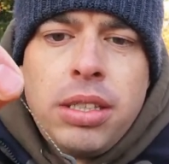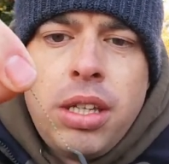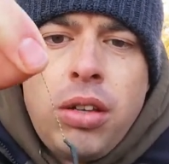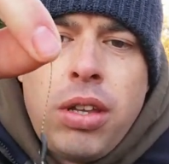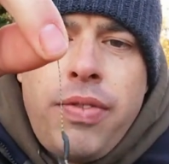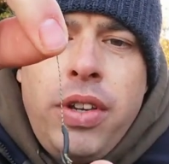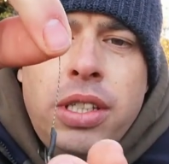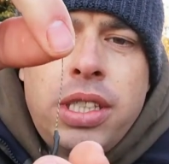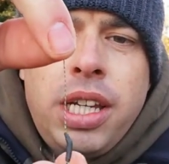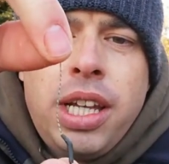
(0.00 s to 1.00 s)
So I don't know if you
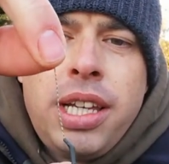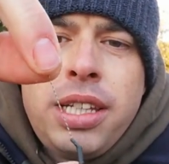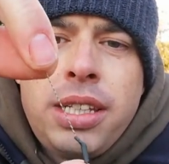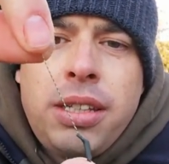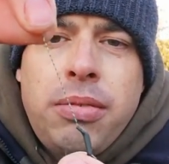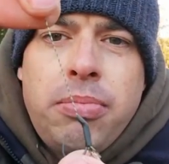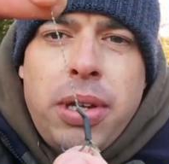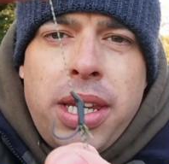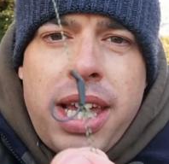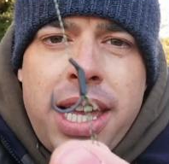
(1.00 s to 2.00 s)
can see that,
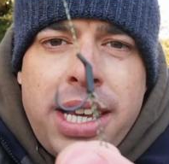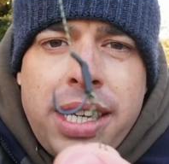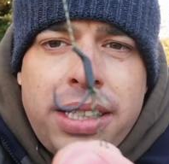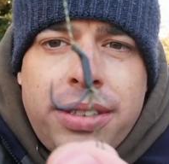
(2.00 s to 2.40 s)
but that